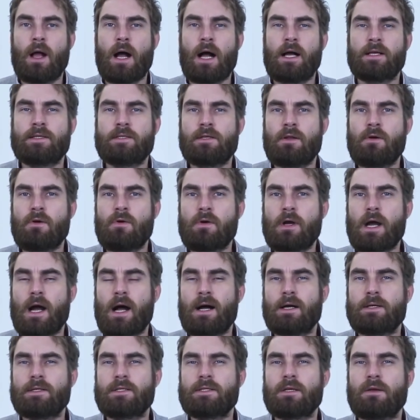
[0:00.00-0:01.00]
As long
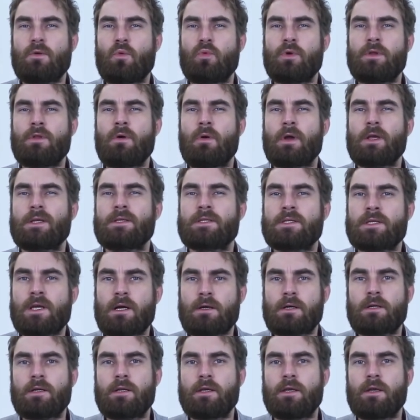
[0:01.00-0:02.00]
as we know
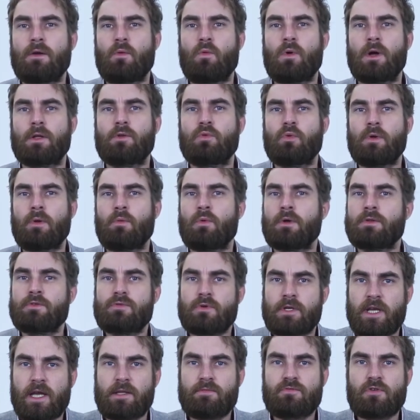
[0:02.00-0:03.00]
exactly what we want
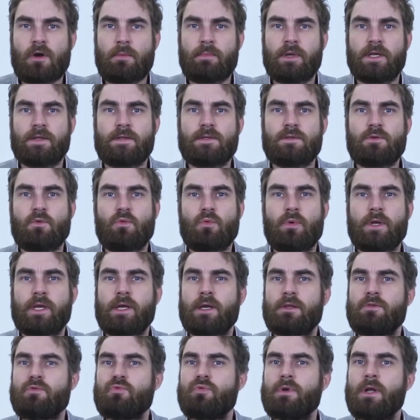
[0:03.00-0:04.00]
to get from it, we
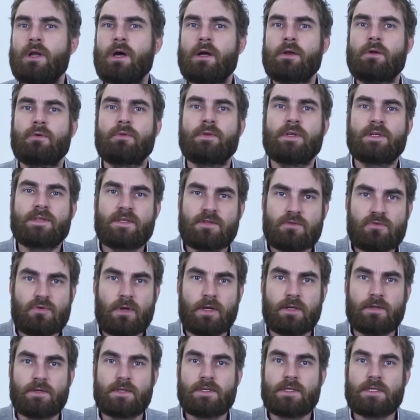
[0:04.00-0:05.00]
can rely on its
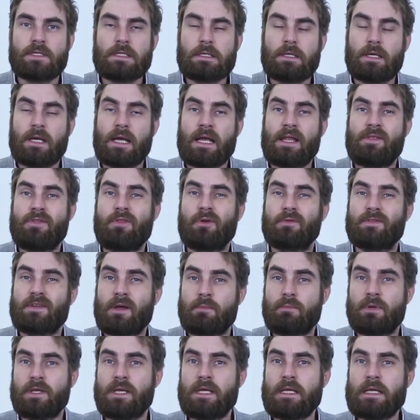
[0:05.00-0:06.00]
strengths and
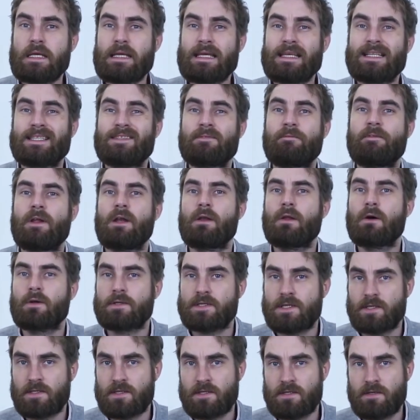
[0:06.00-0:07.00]
notably its
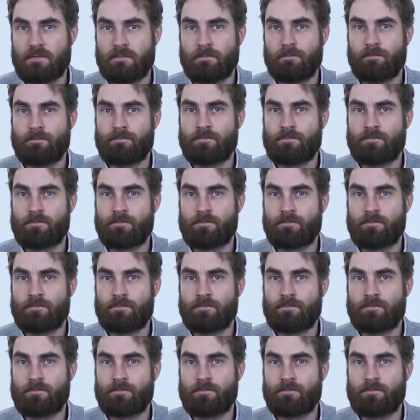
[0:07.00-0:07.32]
velocity.